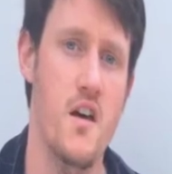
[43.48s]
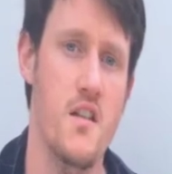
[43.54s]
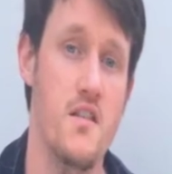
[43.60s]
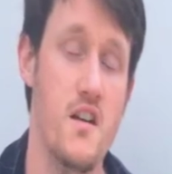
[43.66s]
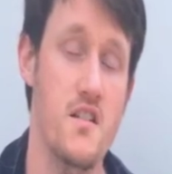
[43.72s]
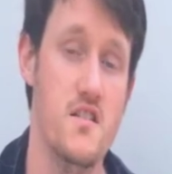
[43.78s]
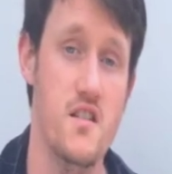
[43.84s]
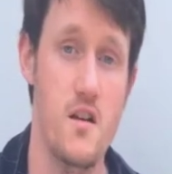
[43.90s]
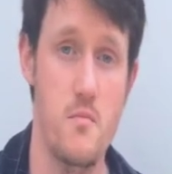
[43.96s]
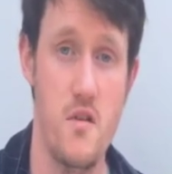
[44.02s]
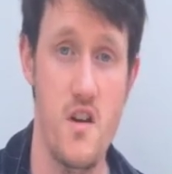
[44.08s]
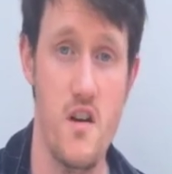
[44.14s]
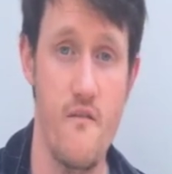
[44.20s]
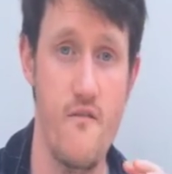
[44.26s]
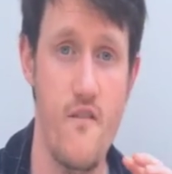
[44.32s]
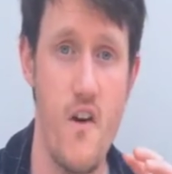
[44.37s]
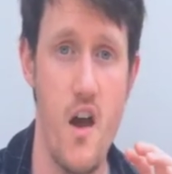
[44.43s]
There's going to be
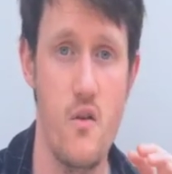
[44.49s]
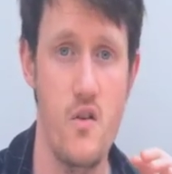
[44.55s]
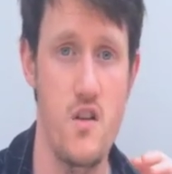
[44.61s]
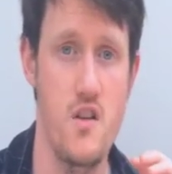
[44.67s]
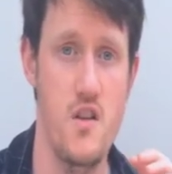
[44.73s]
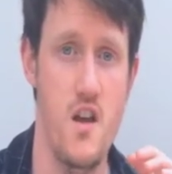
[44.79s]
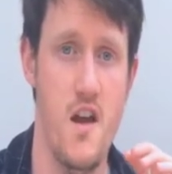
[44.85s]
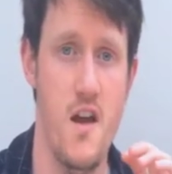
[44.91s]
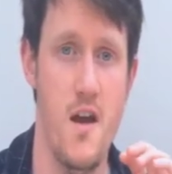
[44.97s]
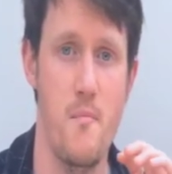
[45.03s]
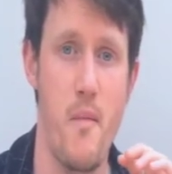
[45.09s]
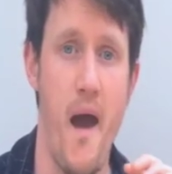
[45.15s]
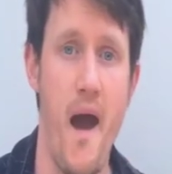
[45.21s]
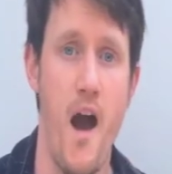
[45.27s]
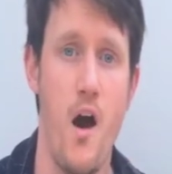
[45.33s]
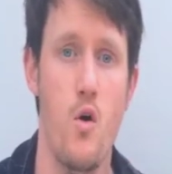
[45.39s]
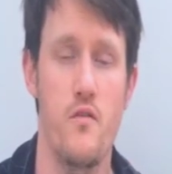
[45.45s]
a very
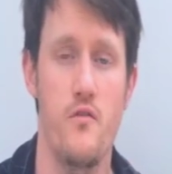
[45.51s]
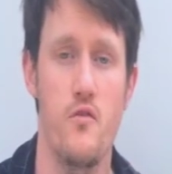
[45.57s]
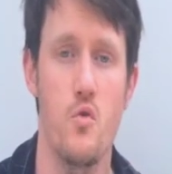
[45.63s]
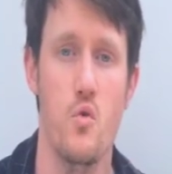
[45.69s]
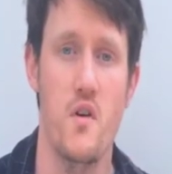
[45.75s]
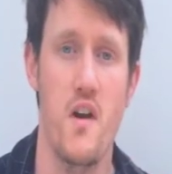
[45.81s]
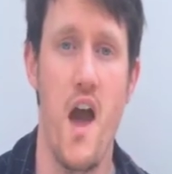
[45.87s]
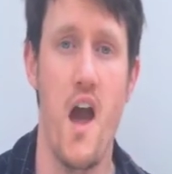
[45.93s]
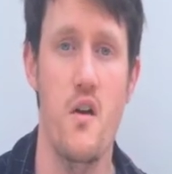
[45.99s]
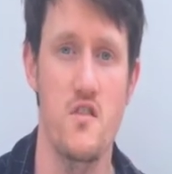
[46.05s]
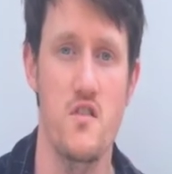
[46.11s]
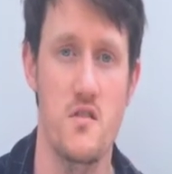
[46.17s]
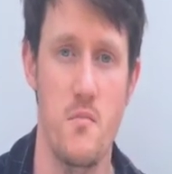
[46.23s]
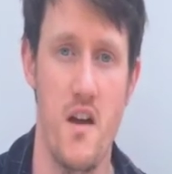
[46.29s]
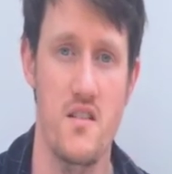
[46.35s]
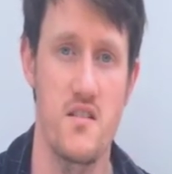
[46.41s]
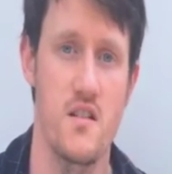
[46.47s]
powerful,
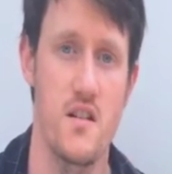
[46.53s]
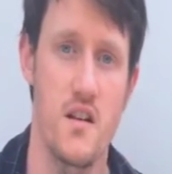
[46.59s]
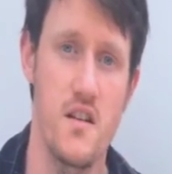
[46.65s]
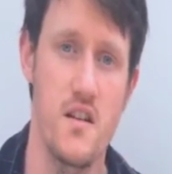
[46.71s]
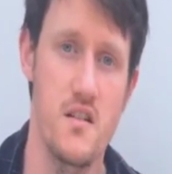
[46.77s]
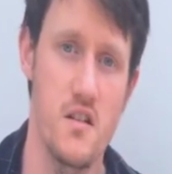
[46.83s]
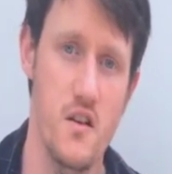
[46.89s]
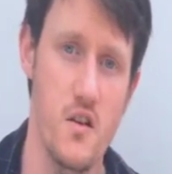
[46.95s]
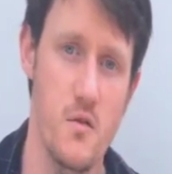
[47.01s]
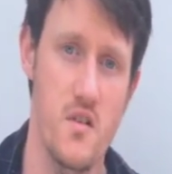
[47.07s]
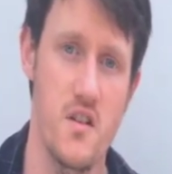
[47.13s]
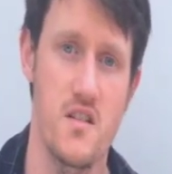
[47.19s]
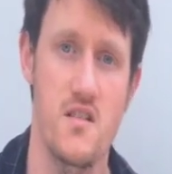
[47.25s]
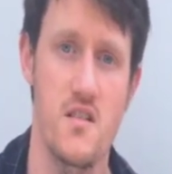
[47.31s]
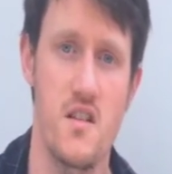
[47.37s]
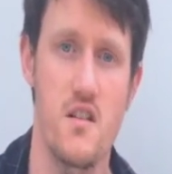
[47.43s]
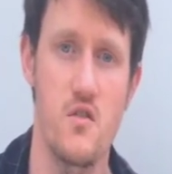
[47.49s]
charismatic leader. There will be a
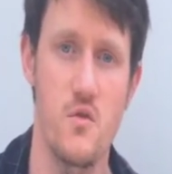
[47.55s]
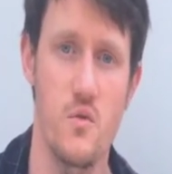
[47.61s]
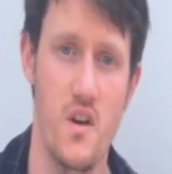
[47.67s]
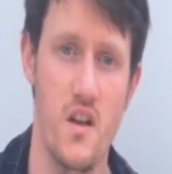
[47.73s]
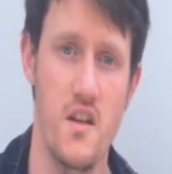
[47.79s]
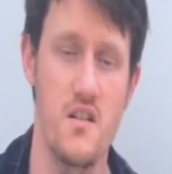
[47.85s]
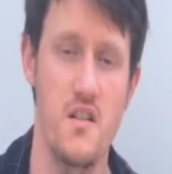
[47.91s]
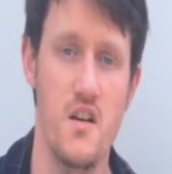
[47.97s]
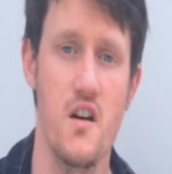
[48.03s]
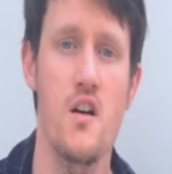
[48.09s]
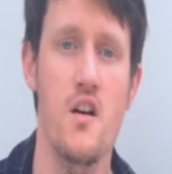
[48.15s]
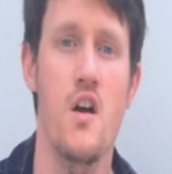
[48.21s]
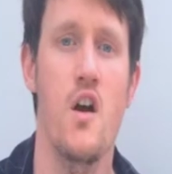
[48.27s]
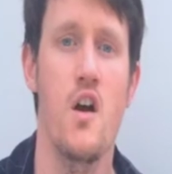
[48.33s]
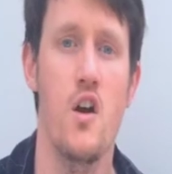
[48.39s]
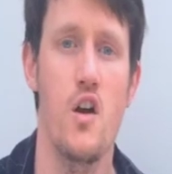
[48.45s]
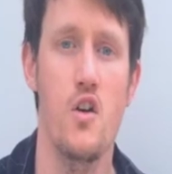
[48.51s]
single leader
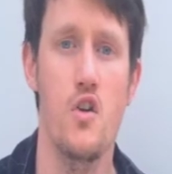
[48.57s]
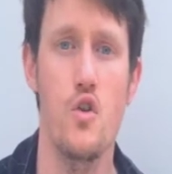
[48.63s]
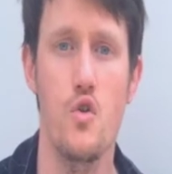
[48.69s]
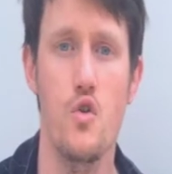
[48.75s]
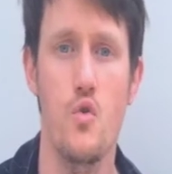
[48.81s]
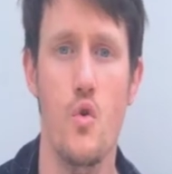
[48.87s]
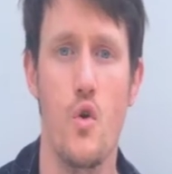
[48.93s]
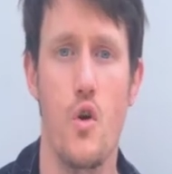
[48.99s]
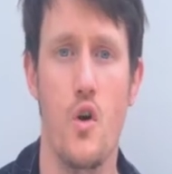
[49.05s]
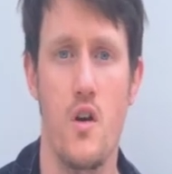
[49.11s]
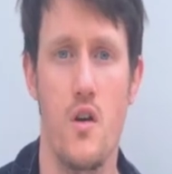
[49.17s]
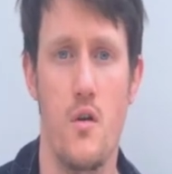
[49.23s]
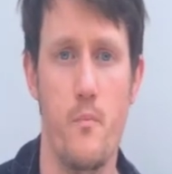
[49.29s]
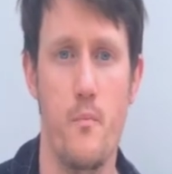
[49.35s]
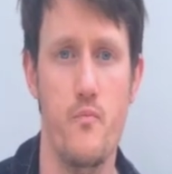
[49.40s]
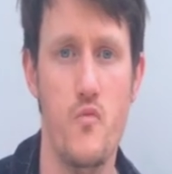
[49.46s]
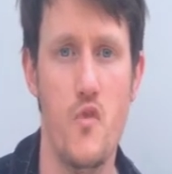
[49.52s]
who,
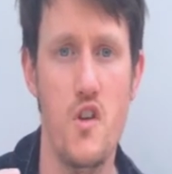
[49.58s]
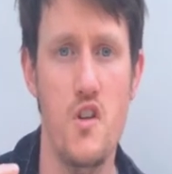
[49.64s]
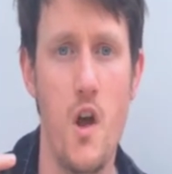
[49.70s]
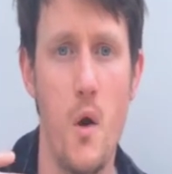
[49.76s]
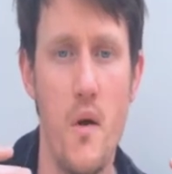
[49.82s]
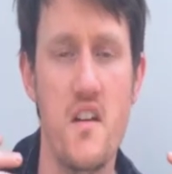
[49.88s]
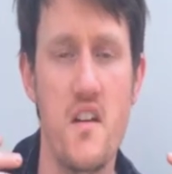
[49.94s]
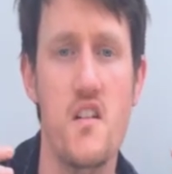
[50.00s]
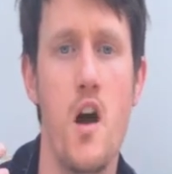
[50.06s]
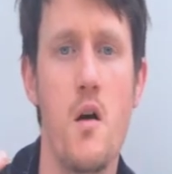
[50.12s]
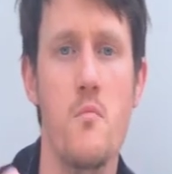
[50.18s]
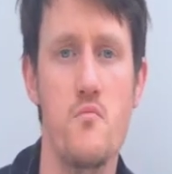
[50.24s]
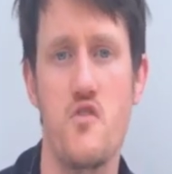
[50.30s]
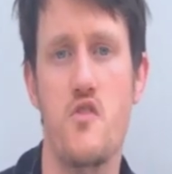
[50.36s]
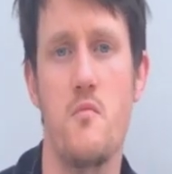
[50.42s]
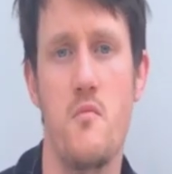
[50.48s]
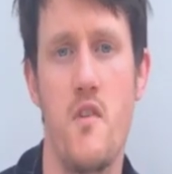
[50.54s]
it
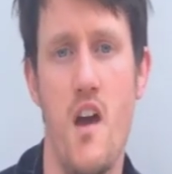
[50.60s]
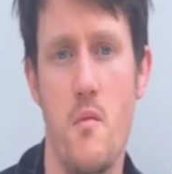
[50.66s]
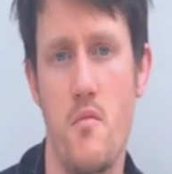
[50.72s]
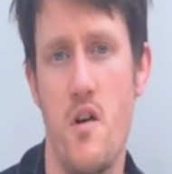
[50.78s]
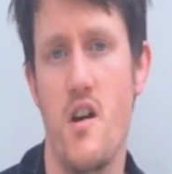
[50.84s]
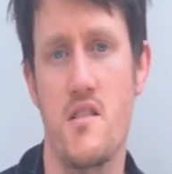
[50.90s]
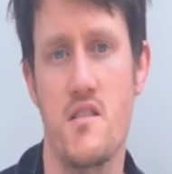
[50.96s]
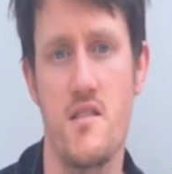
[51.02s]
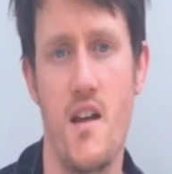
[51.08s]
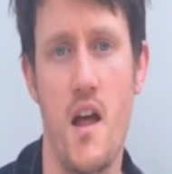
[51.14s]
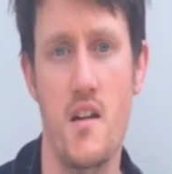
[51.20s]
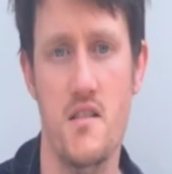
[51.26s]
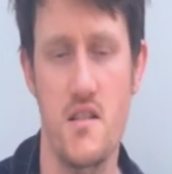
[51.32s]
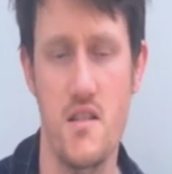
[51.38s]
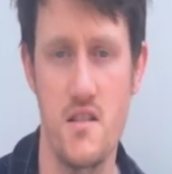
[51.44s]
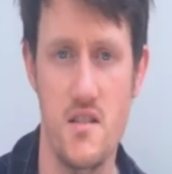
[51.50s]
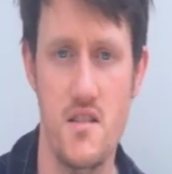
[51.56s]
comes from their
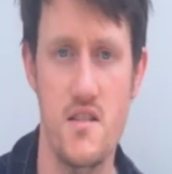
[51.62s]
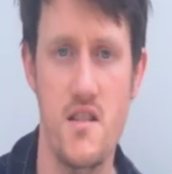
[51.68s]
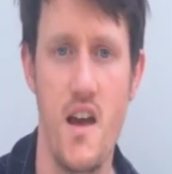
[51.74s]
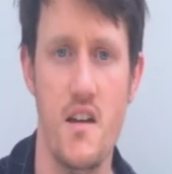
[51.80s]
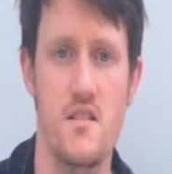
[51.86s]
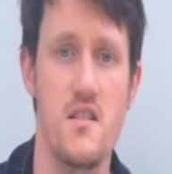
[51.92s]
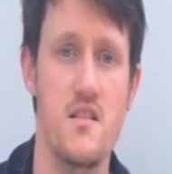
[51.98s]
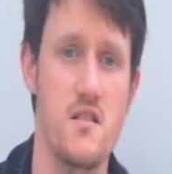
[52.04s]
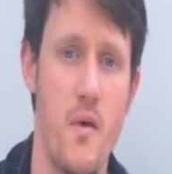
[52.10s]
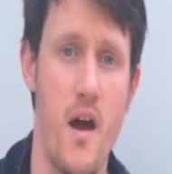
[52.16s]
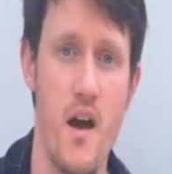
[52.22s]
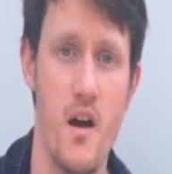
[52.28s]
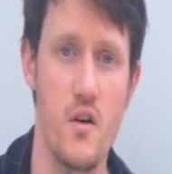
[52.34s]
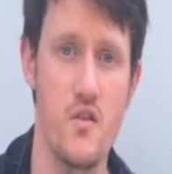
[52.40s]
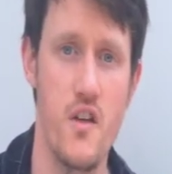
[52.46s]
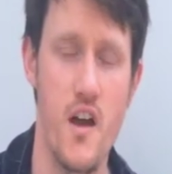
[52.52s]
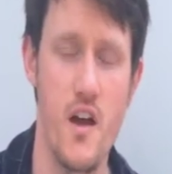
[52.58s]
personality. The sect is
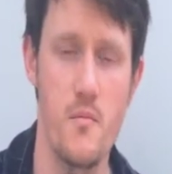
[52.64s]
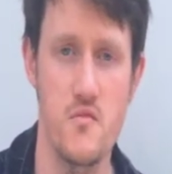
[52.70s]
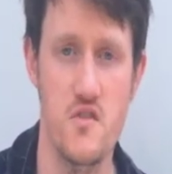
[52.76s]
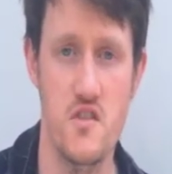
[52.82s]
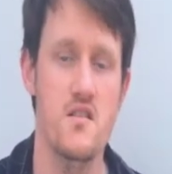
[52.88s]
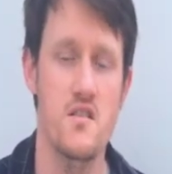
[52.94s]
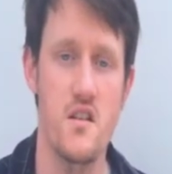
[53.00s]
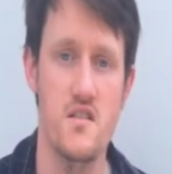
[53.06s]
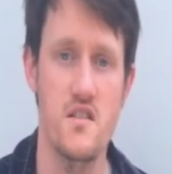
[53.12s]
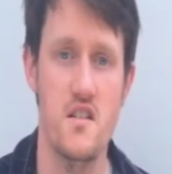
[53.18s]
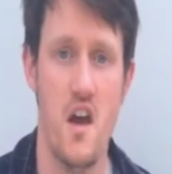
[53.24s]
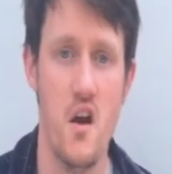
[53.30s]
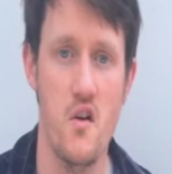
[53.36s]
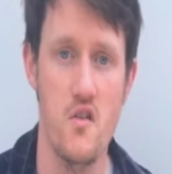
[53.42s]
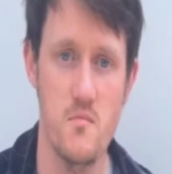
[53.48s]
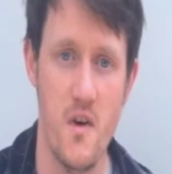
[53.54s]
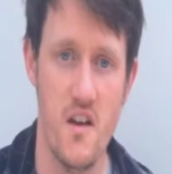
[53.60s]
about them. So there's a
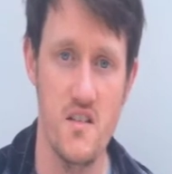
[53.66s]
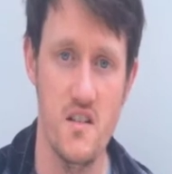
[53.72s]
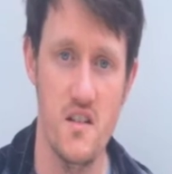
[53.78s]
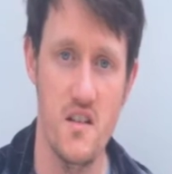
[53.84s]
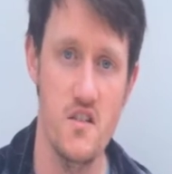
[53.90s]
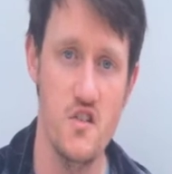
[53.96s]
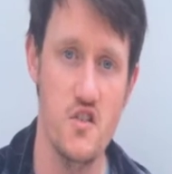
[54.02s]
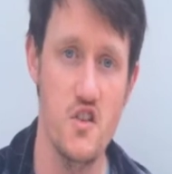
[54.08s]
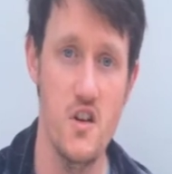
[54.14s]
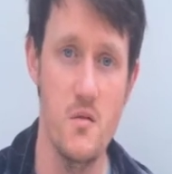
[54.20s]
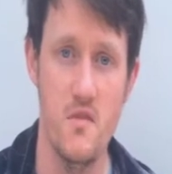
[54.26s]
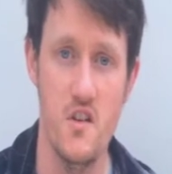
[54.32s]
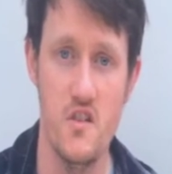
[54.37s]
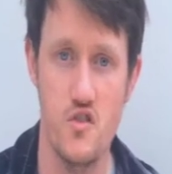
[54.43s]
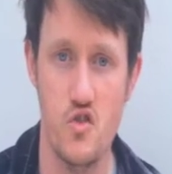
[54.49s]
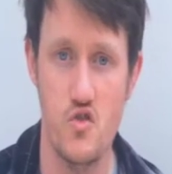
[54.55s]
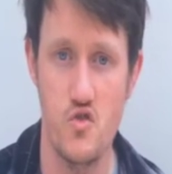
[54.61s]
charismatic leadership,
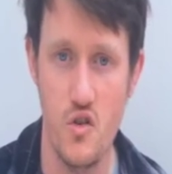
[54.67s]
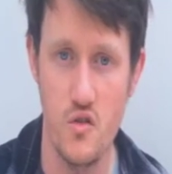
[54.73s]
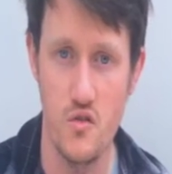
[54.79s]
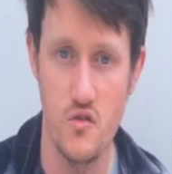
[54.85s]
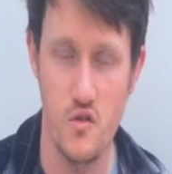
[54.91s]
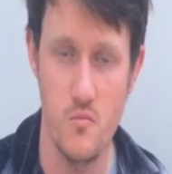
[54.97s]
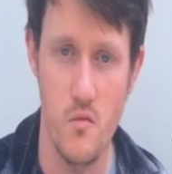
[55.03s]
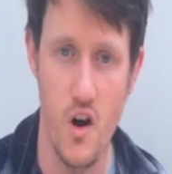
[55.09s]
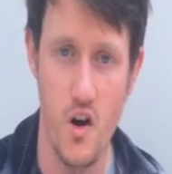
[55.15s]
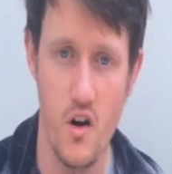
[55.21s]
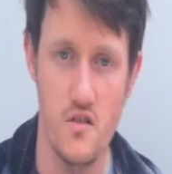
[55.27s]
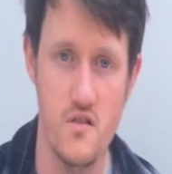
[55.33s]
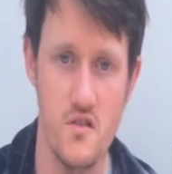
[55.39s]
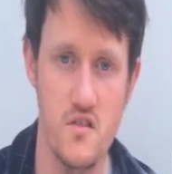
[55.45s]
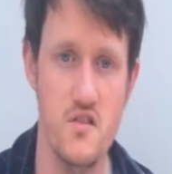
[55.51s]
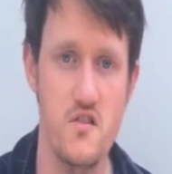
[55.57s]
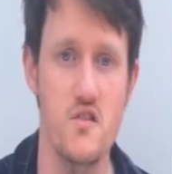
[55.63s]
there's strong
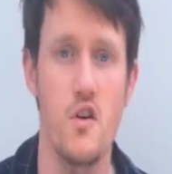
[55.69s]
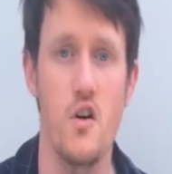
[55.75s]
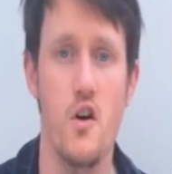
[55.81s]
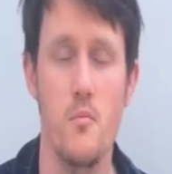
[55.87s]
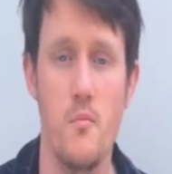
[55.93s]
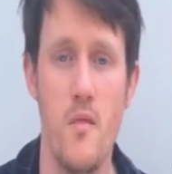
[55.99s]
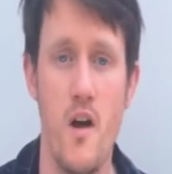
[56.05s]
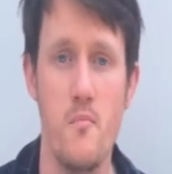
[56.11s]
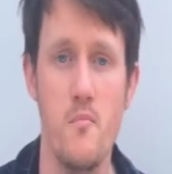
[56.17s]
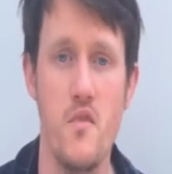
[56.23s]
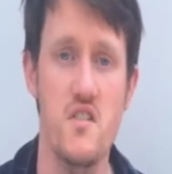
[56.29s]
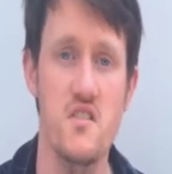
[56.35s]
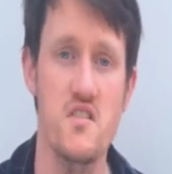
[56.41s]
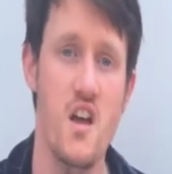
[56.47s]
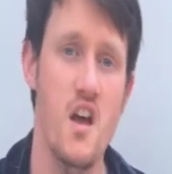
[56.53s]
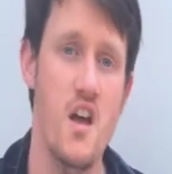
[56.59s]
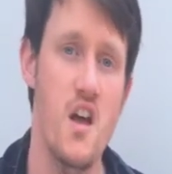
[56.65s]
demands on
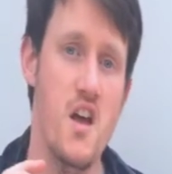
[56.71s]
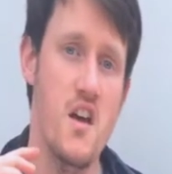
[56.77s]
members.